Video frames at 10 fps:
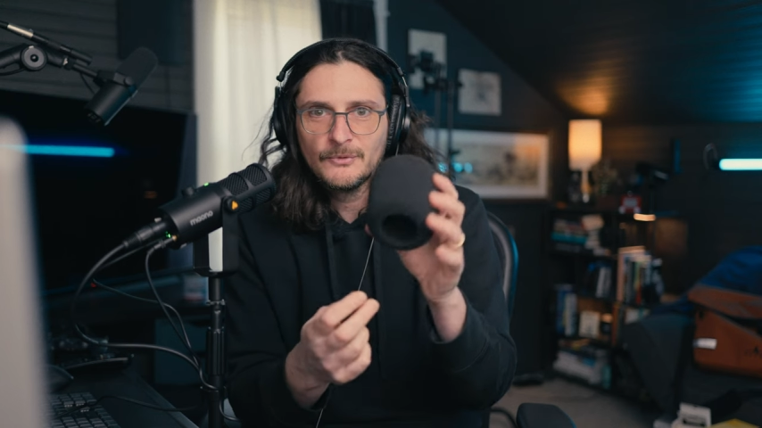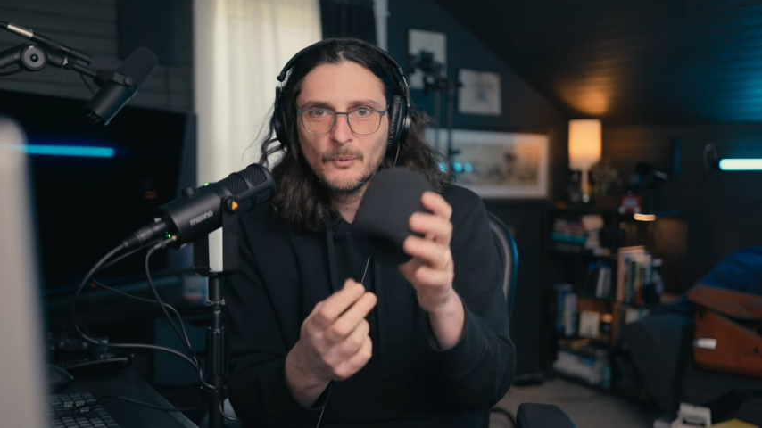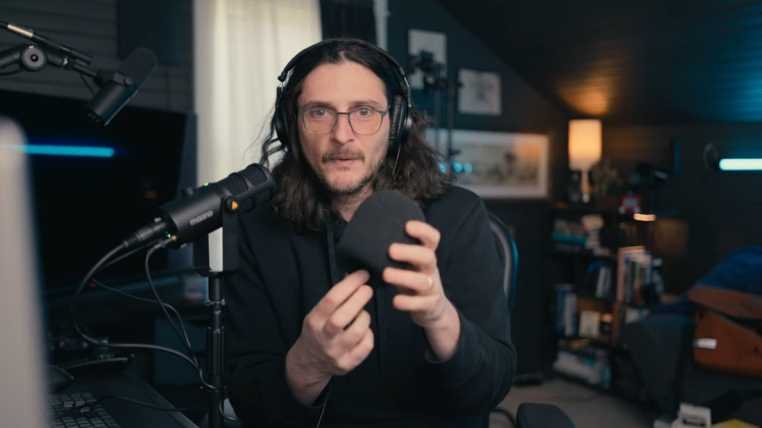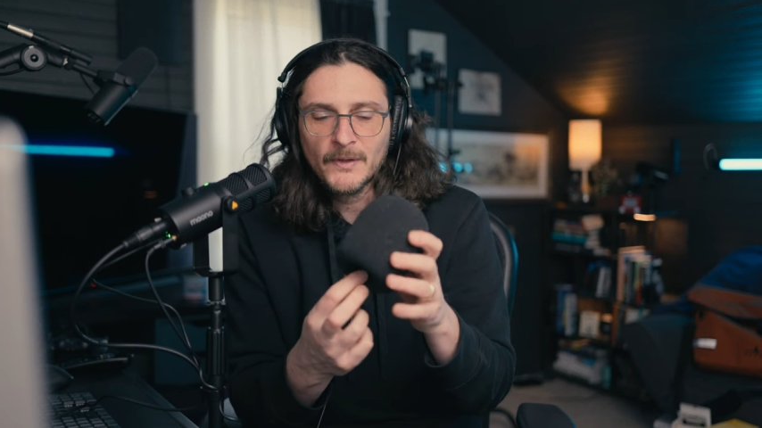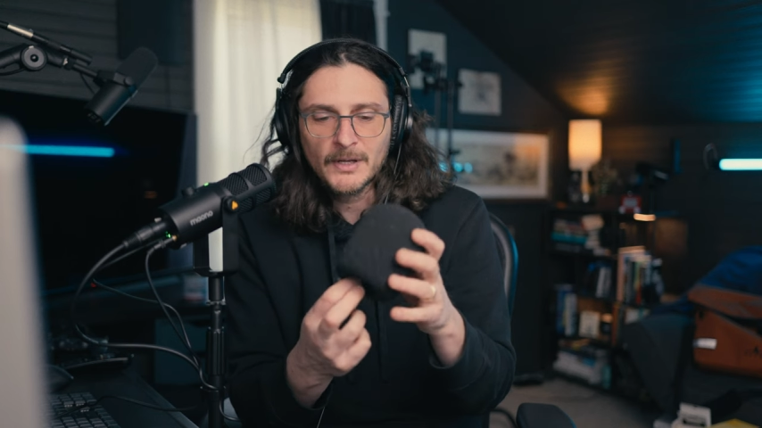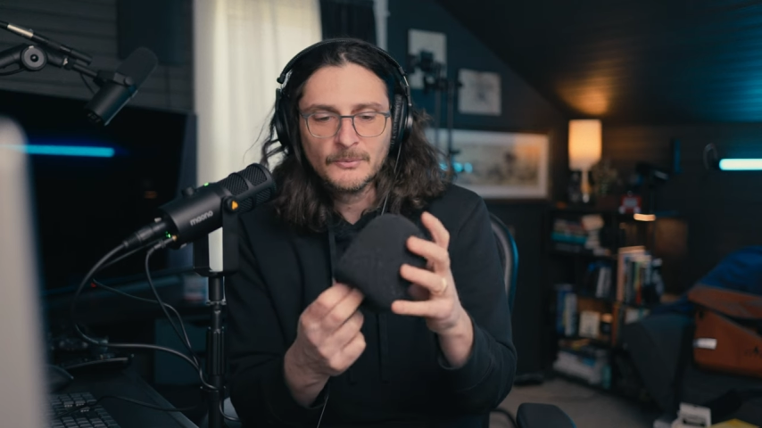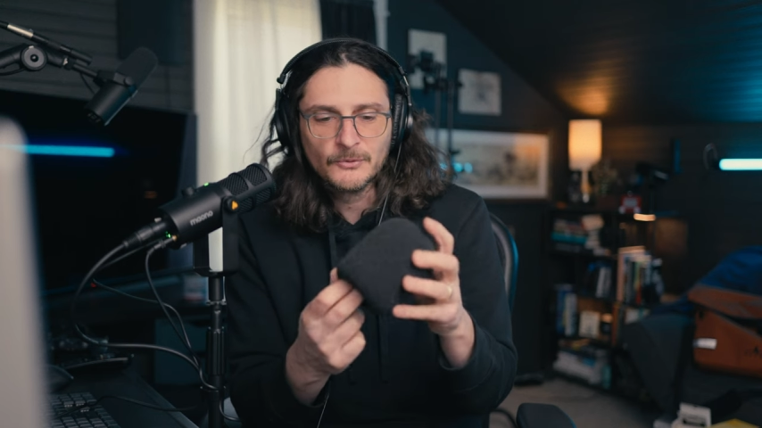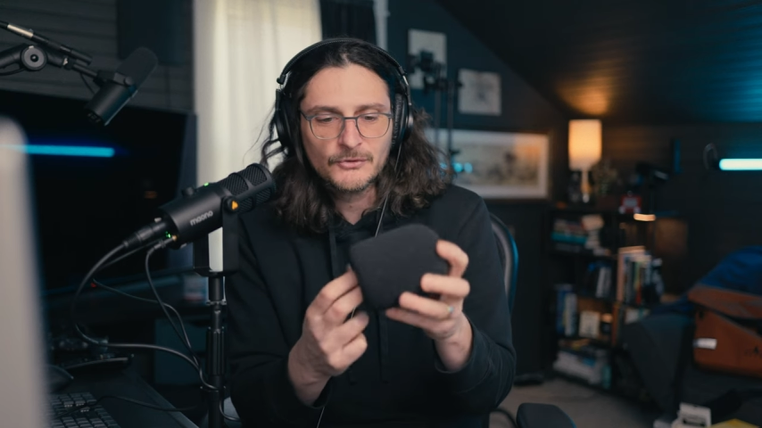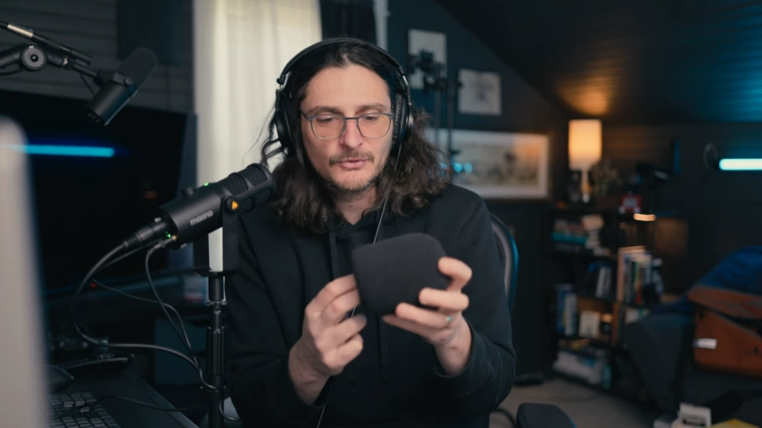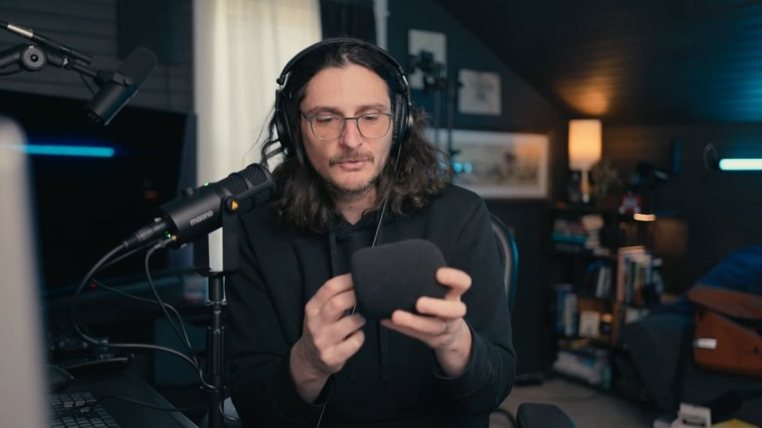the one that comes
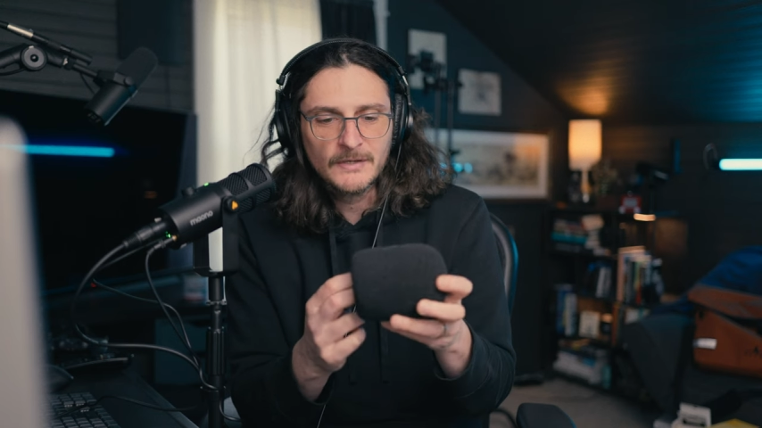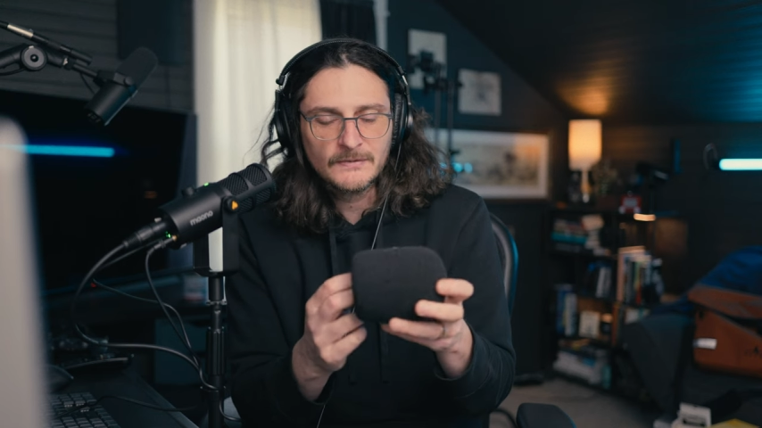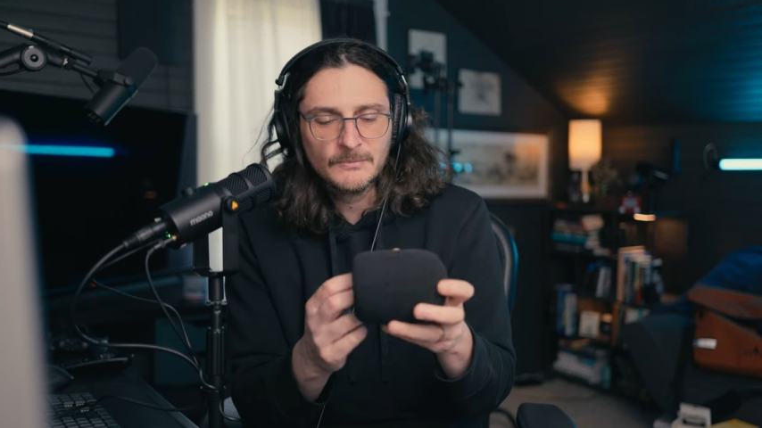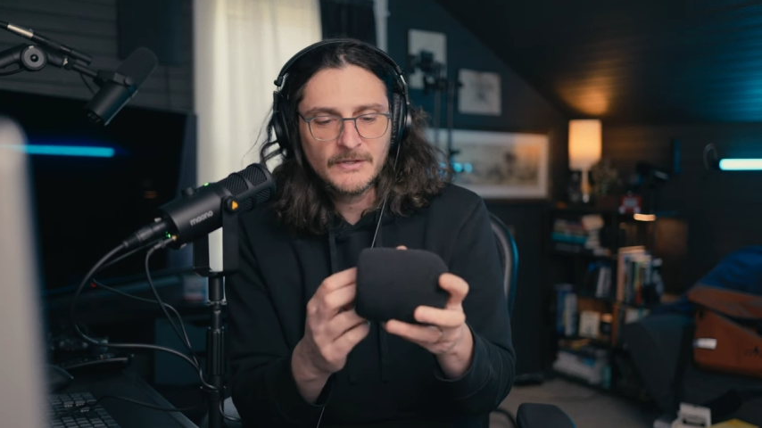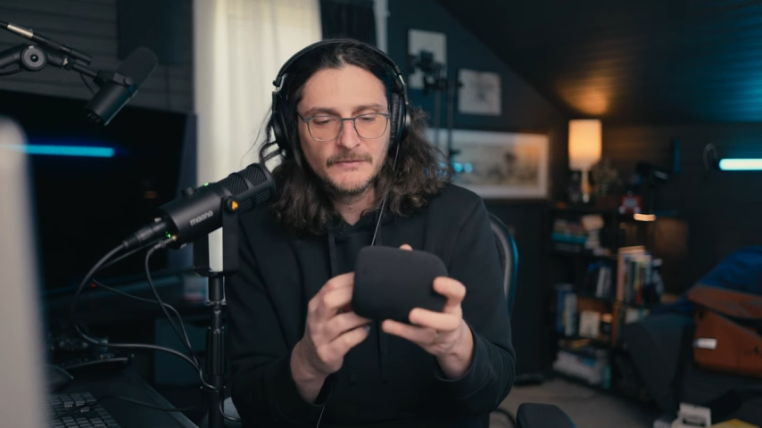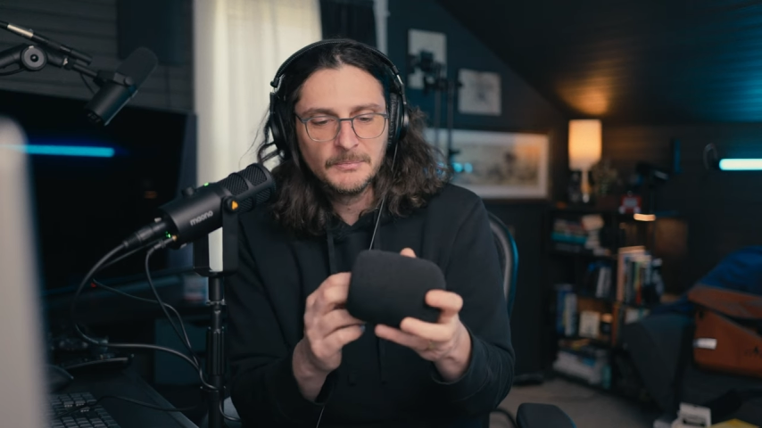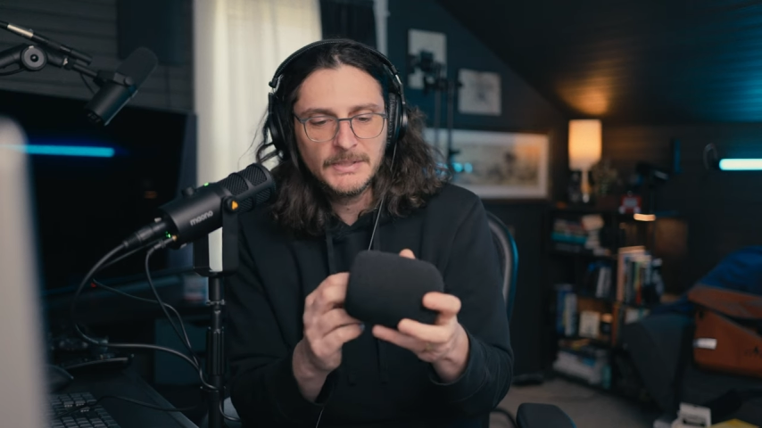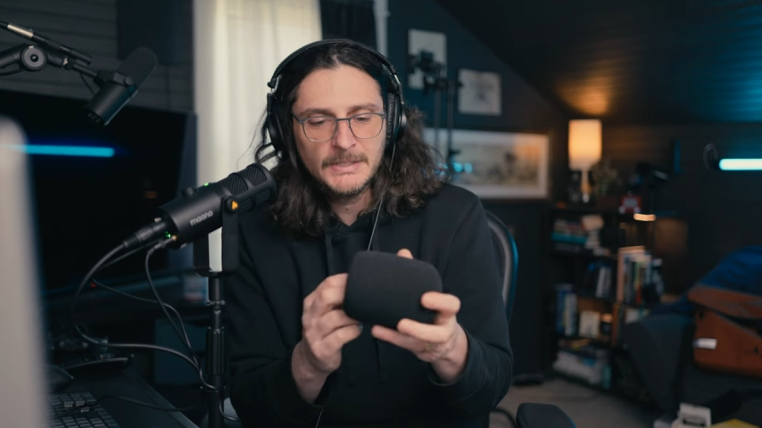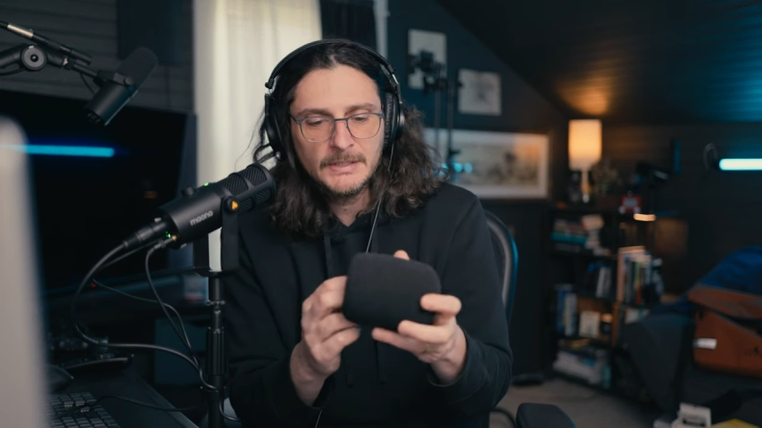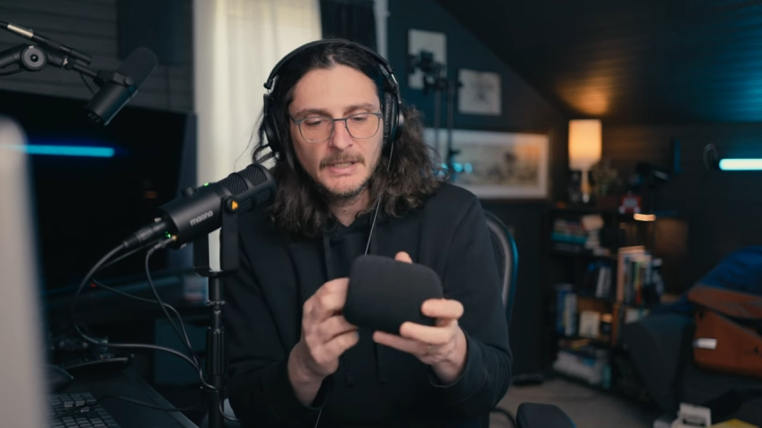with the Shure
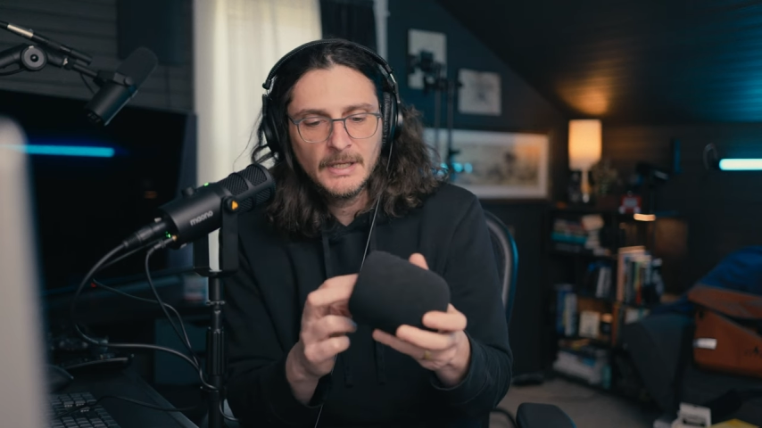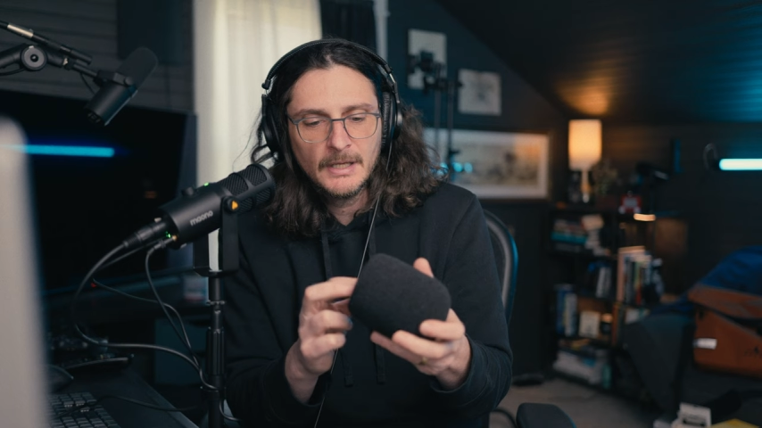SM7B.